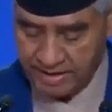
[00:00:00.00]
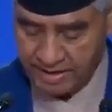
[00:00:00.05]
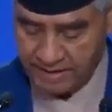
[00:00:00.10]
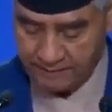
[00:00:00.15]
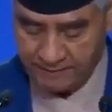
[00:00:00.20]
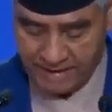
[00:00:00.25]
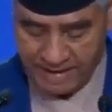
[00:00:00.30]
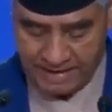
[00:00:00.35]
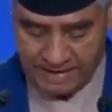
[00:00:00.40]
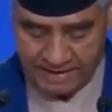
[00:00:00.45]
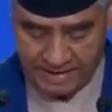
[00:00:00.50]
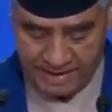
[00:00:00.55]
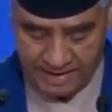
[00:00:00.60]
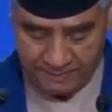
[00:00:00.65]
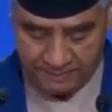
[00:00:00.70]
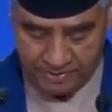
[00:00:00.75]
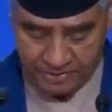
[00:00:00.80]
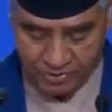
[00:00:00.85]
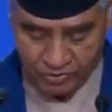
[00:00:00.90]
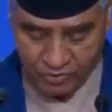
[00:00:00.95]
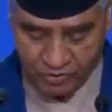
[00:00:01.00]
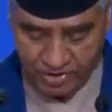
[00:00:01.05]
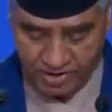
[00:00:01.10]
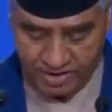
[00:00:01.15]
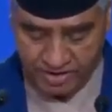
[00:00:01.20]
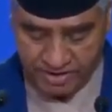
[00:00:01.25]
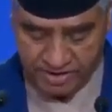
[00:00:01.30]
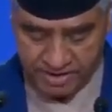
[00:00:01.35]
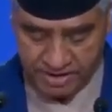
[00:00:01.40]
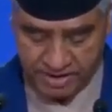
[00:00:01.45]
Nepal aims to
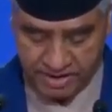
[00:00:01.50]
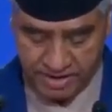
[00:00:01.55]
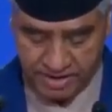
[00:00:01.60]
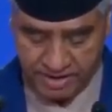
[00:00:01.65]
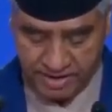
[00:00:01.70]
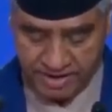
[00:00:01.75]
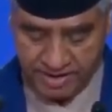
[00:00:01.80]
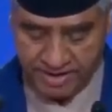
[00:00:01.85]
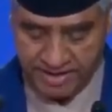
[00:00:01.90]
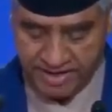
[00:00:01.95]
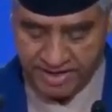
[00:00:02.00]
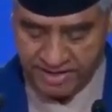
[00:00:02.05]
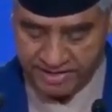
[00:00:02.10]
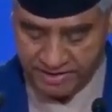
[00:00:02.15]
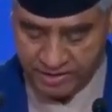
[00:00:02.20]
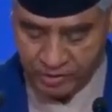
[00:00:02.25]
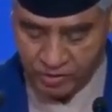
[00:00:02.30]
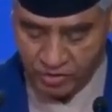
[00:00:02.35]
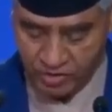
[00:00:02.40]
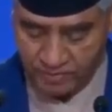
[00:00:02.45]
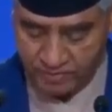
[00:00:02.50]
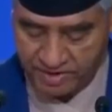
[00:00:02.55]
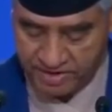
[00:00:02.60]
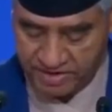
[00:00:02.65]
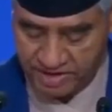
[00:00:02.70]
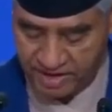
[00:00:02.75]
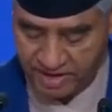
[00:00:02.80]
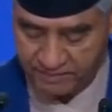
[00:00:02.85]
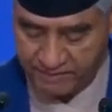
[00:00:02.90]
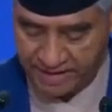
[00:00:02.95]
reach a net zero
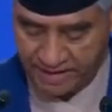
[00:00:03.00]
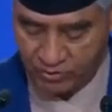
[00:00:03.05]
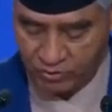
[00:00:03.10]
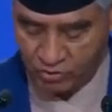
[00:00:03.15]
emission by